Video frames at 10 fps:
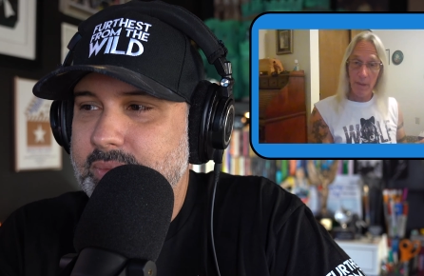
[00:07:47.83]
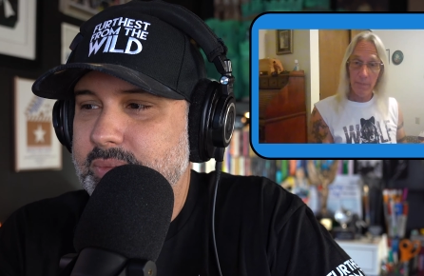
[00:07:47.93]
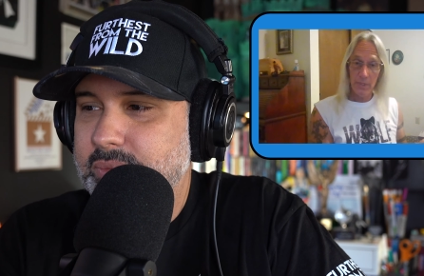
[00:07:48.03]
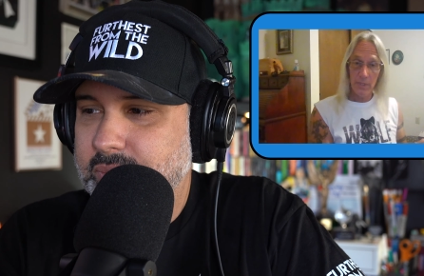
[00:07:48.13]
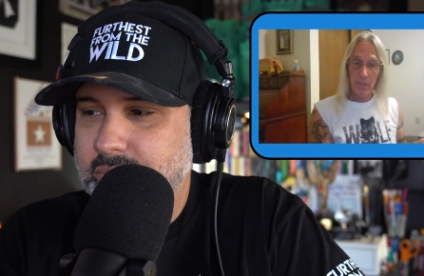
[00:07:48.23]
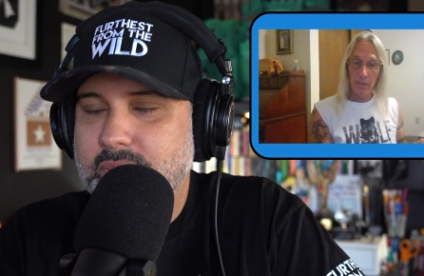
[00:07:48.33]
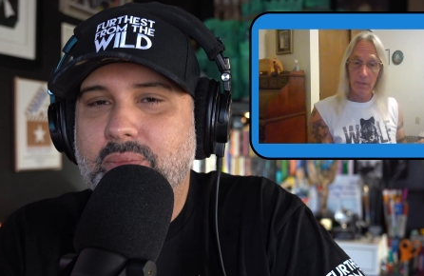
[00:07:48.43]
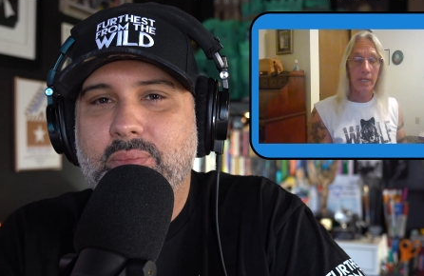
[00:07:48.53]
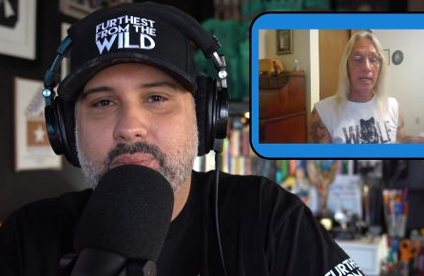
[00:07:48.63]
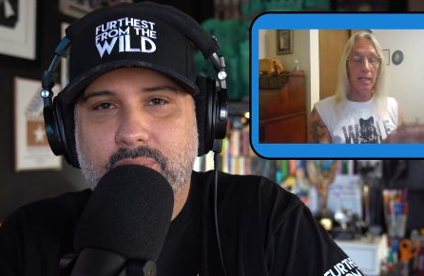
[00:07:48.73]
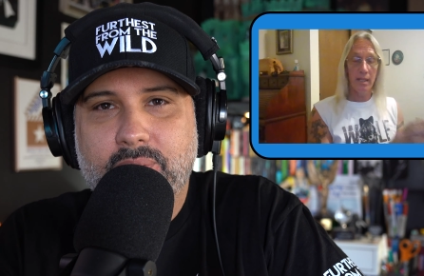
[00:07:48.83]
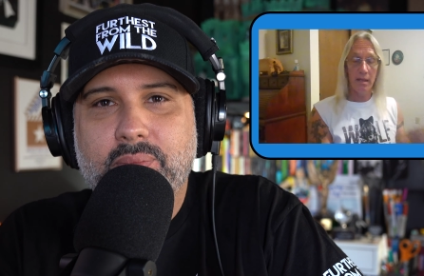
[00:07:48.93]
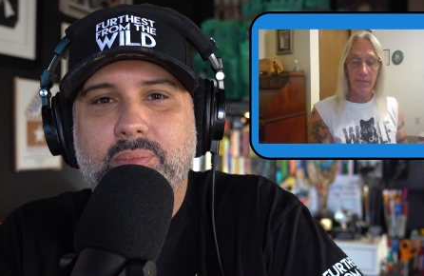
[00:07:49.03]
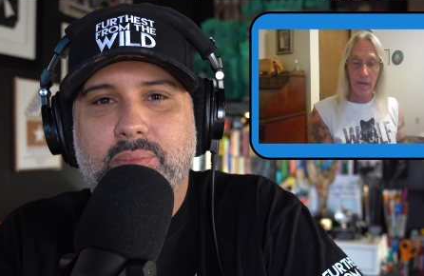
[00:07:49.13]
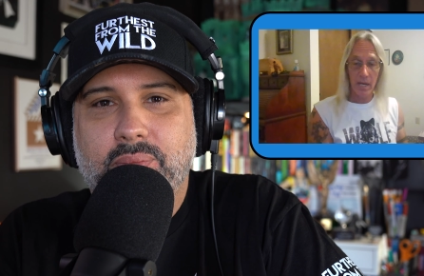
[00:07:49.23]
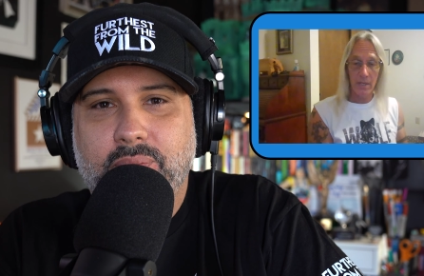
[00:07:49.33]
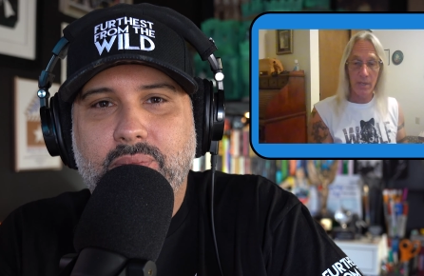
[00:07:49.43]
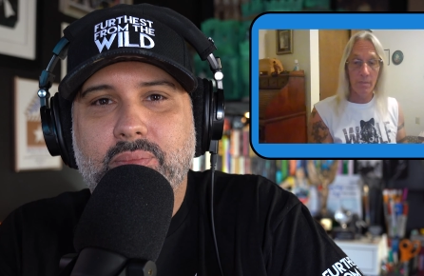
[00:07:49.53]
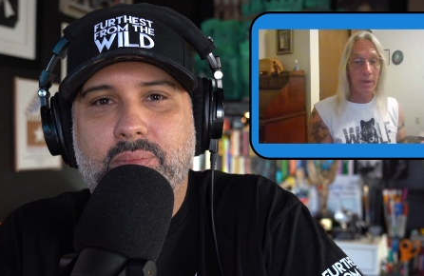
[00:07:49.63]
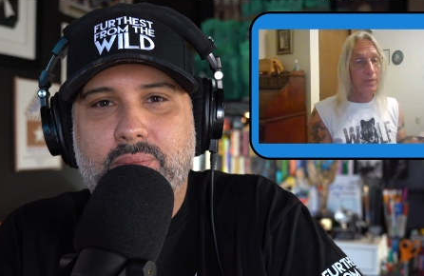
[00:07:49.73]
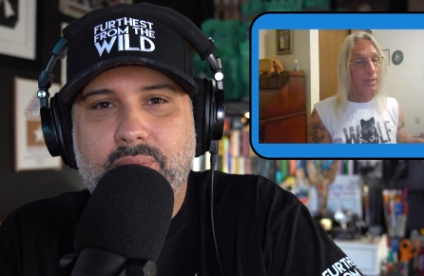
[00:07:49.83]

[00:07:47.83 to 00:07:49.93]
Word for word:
Speaker 1: up to you, they're going to love on you, but